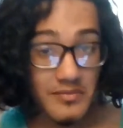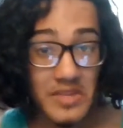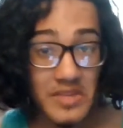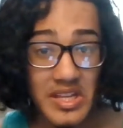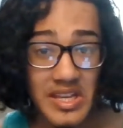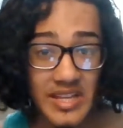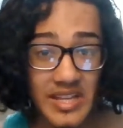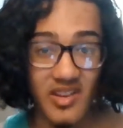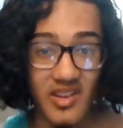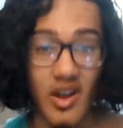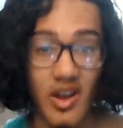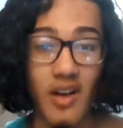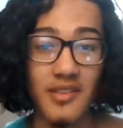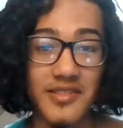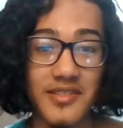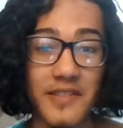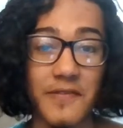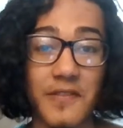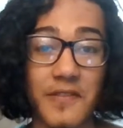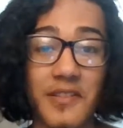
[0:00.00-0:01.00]
calls it
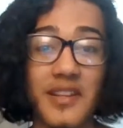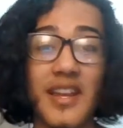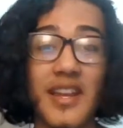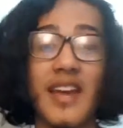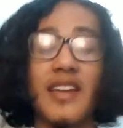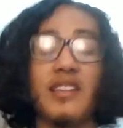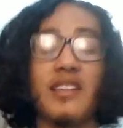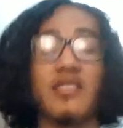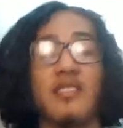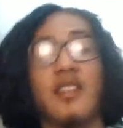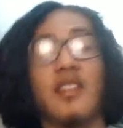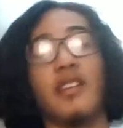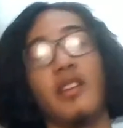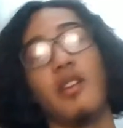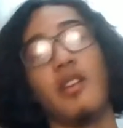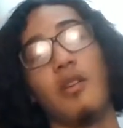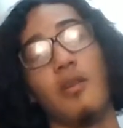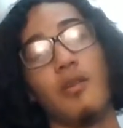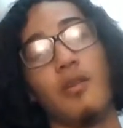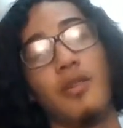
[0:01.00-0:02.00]
for the night. He's like,
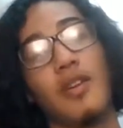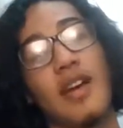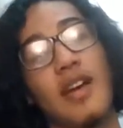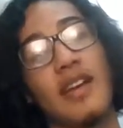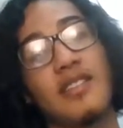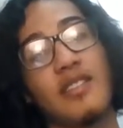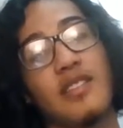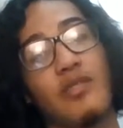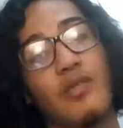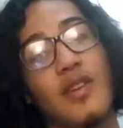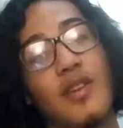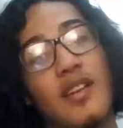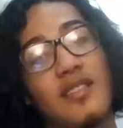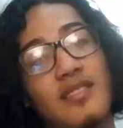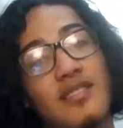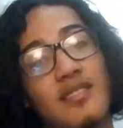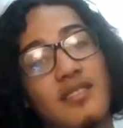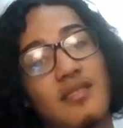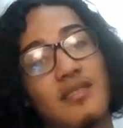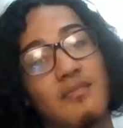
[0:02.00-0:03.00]
yo, you guys can
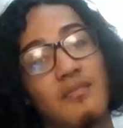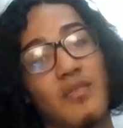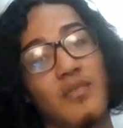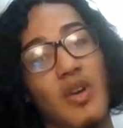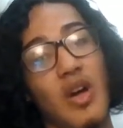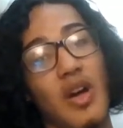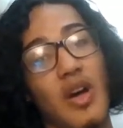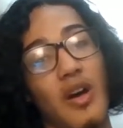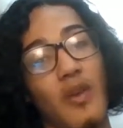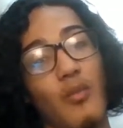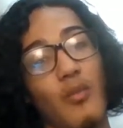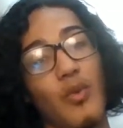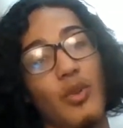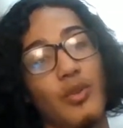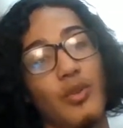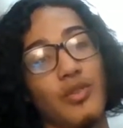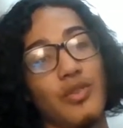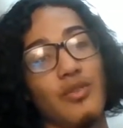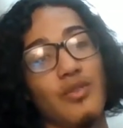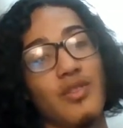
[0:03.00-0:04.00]
rest. We'll
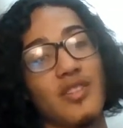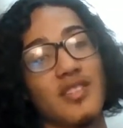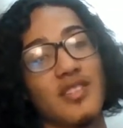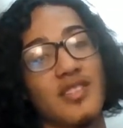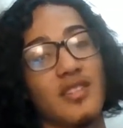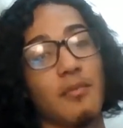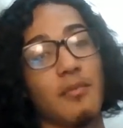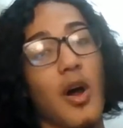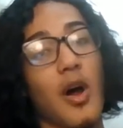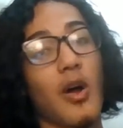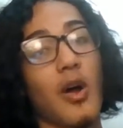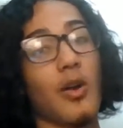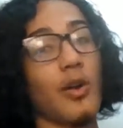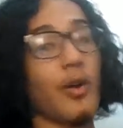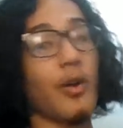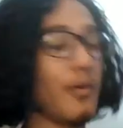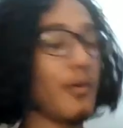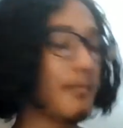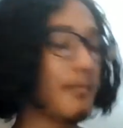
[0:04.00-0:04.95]
do this tomorrow.